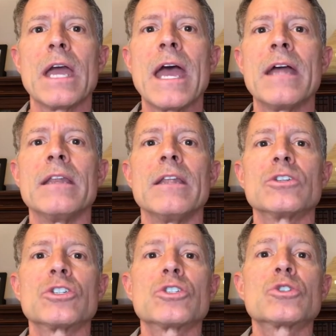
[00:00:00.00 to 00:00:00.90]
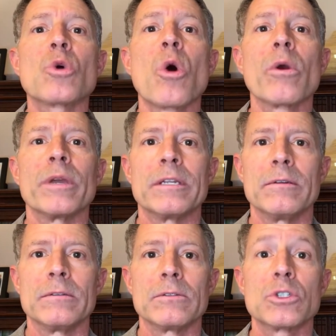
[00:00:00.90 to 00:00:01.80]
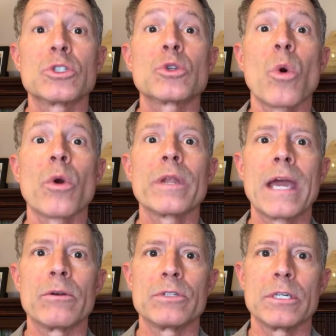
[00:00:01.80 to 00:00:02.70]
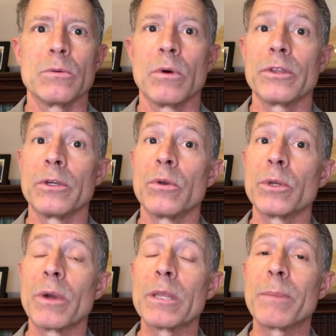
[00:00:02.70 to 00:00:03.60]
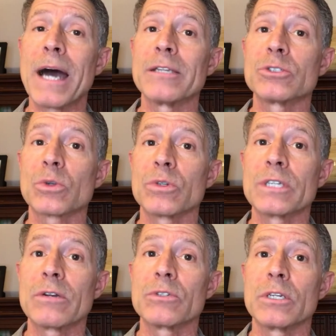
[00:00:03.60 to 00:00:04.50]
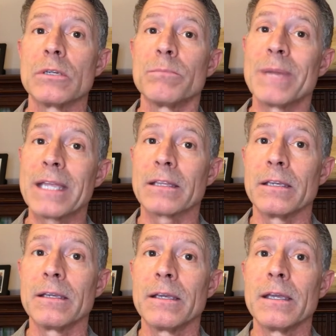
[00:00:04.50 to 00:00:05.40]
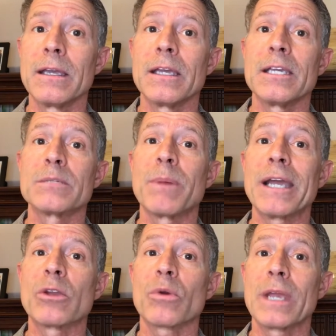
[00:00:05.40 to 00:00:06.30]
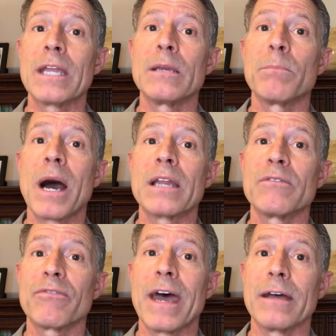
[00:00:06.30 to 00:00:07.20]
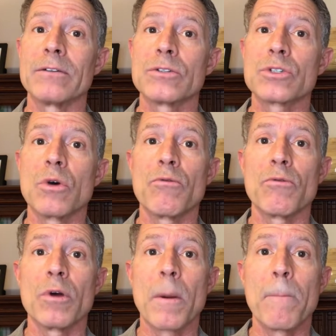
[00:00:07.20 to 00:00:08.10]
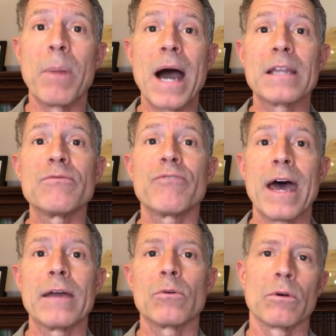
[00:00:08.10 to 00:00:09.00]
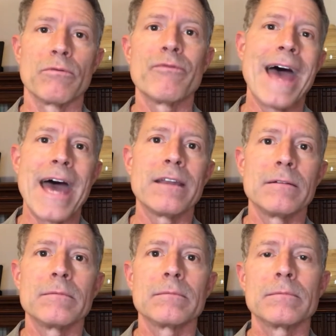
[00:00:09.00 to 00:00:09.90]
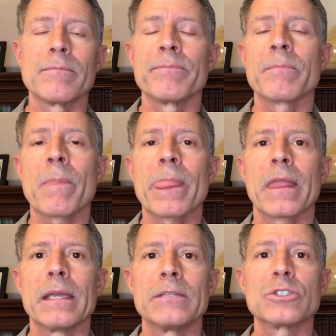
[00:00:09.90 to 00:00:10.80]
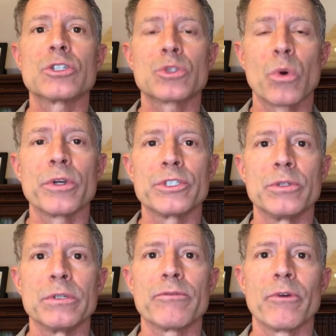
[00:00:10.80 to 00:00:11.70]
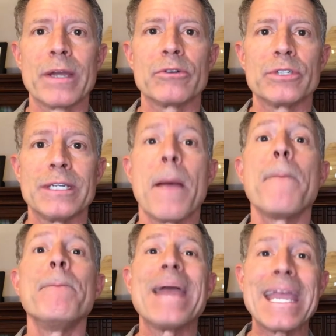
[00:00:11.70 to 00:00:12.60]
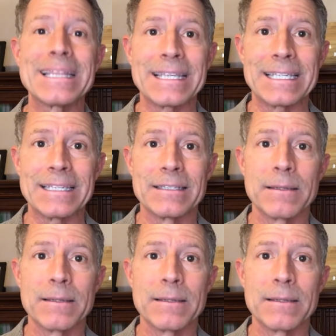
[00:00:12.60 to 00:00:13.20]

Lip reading: and store it, stored energy. Well, the only way the body stores energy, mainly, is by creating body fat. So body fat, or fat, is a storage unit for energy, mainly